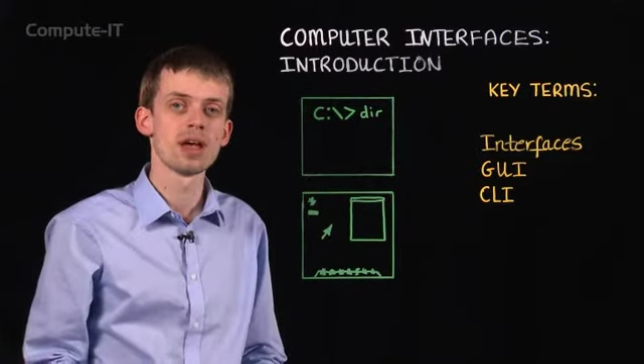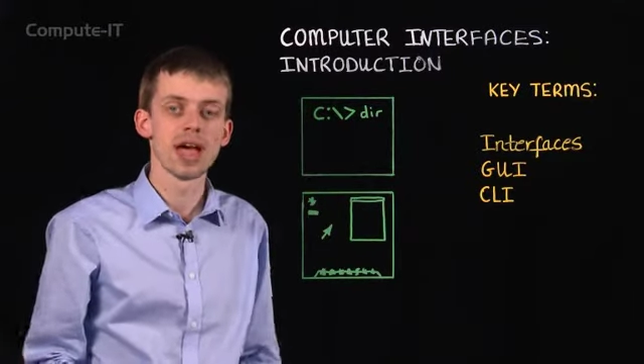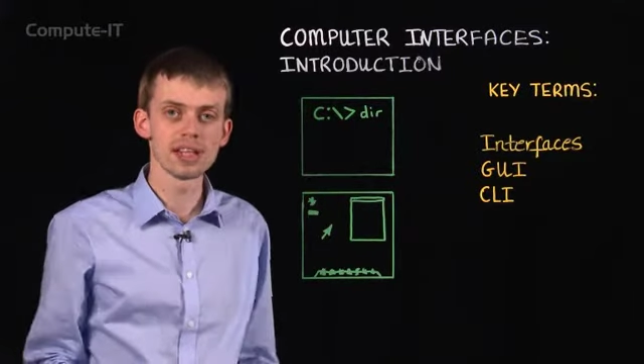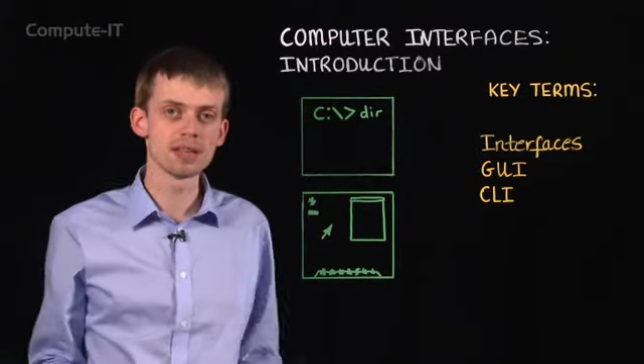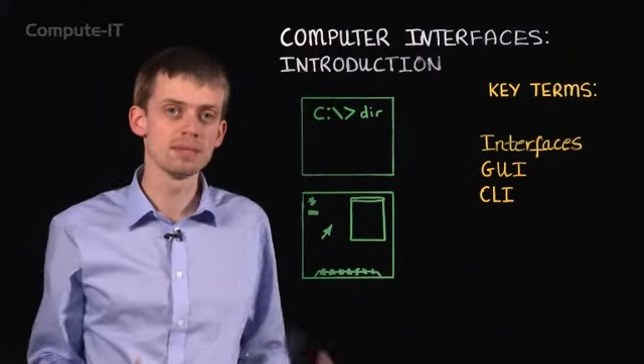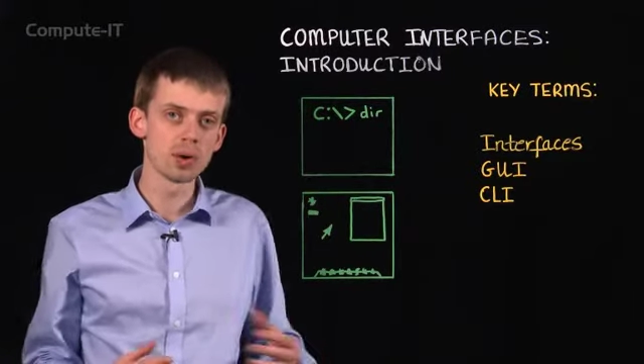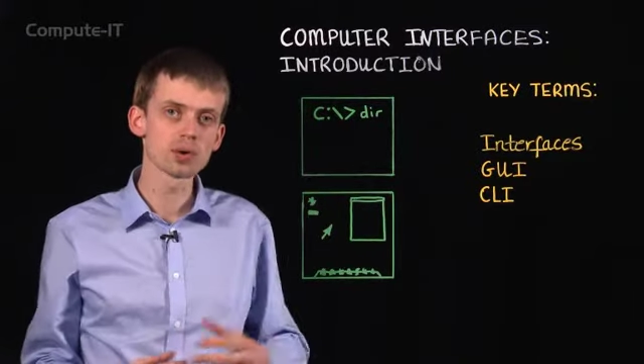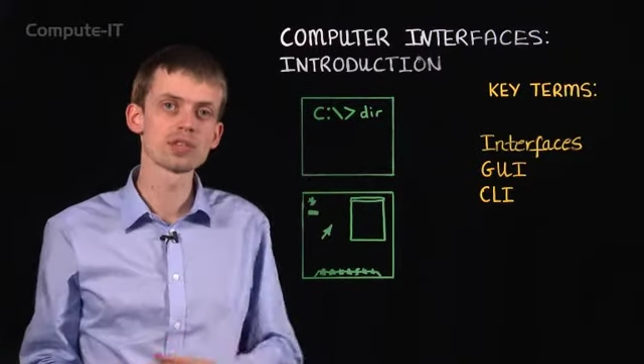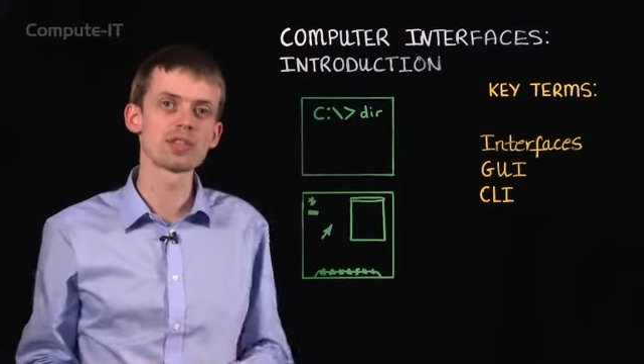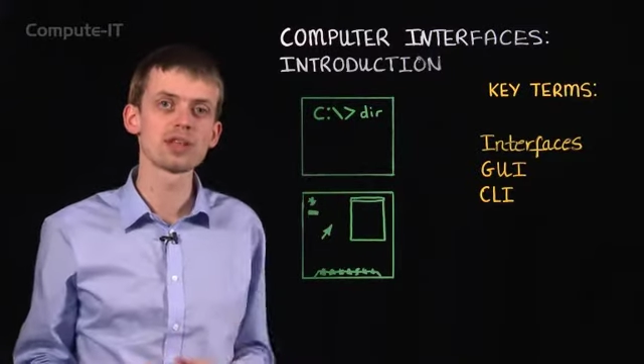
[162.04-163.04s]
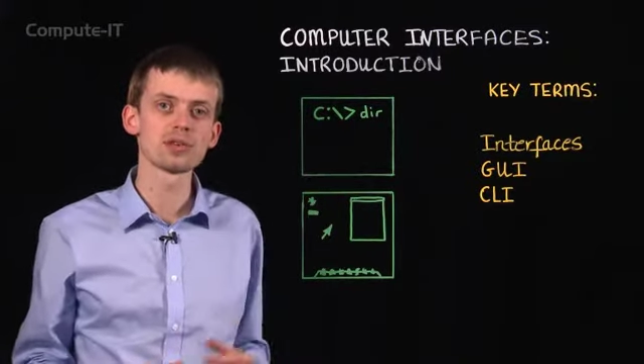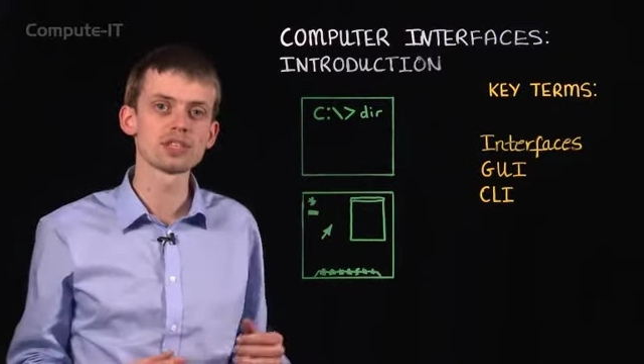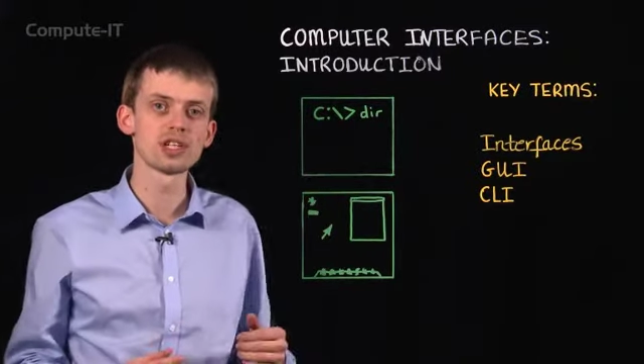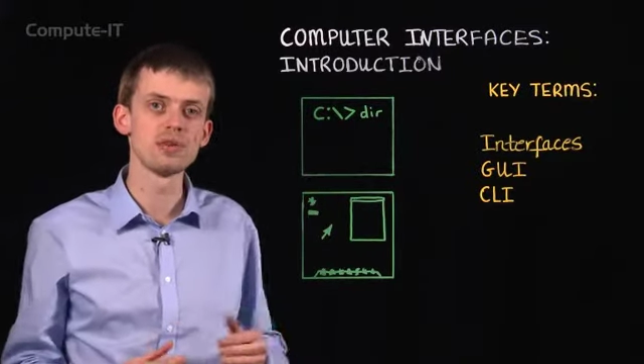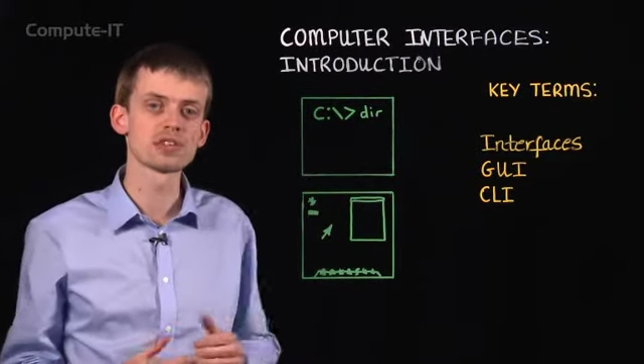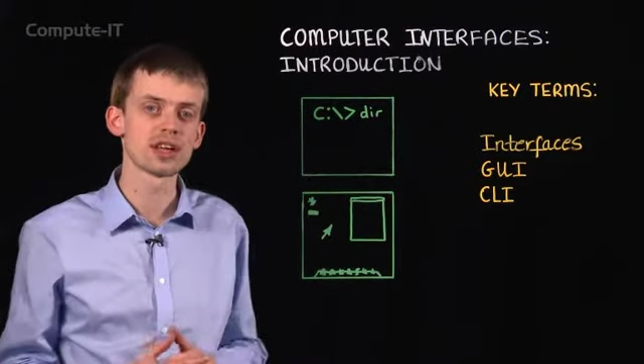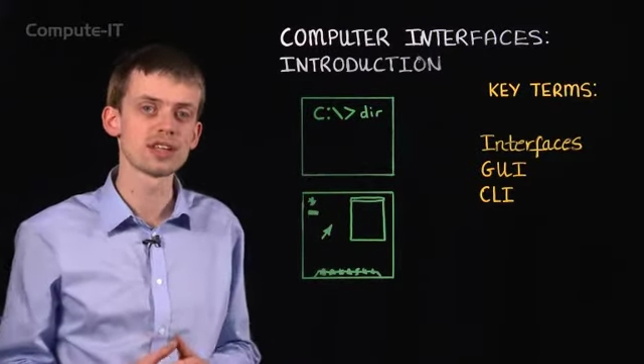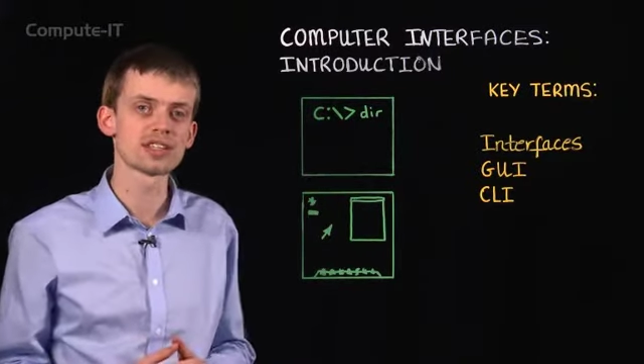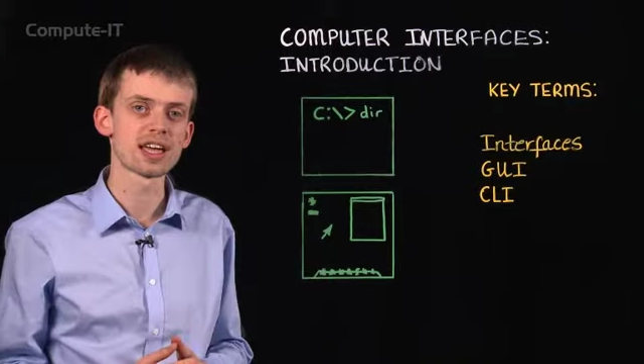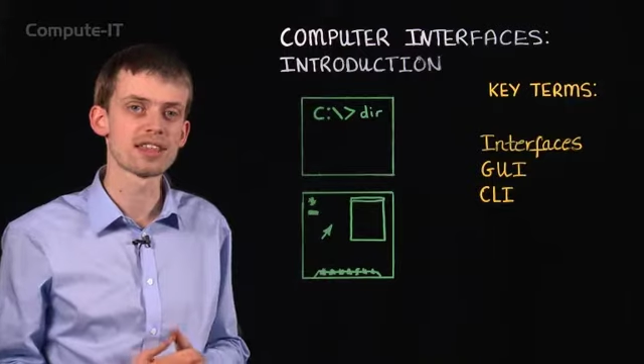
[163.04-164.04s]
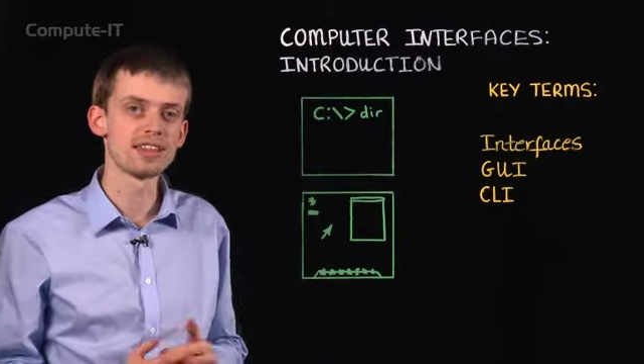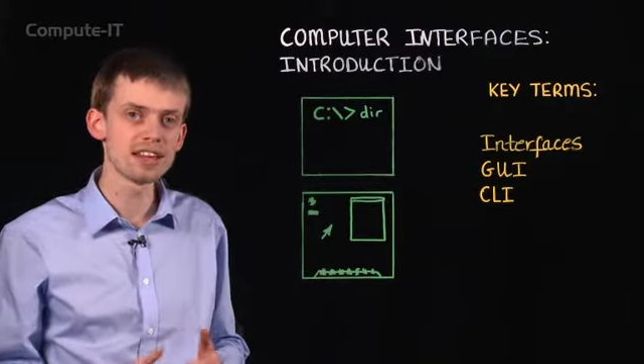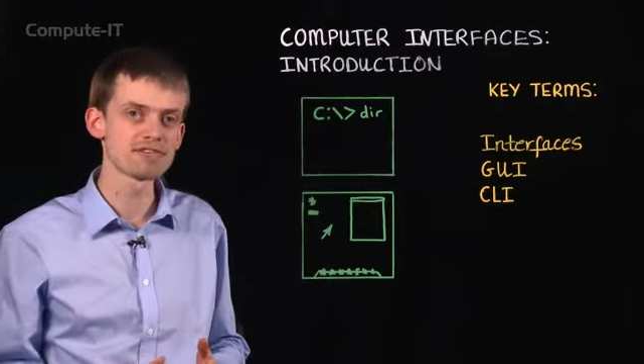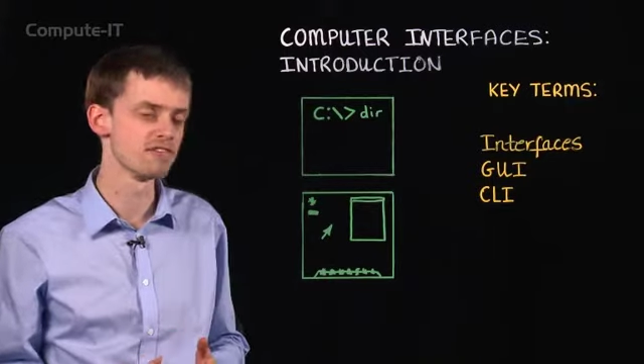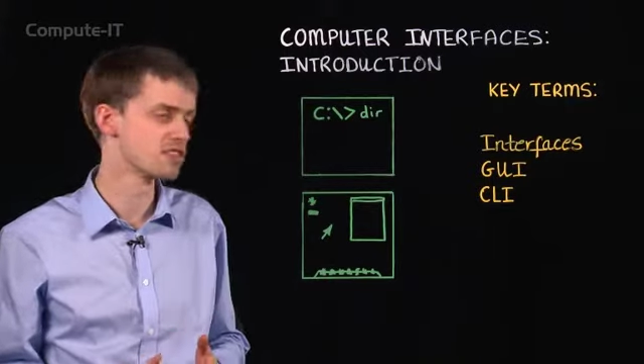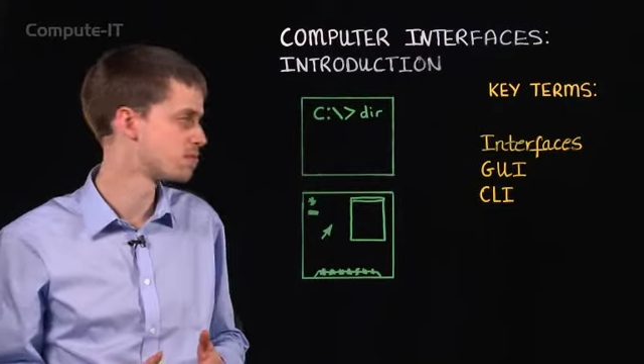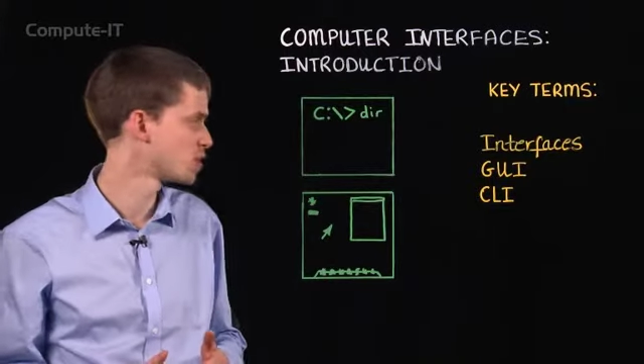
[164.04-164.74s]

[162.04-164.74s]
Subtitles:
It's important that your students understand the difference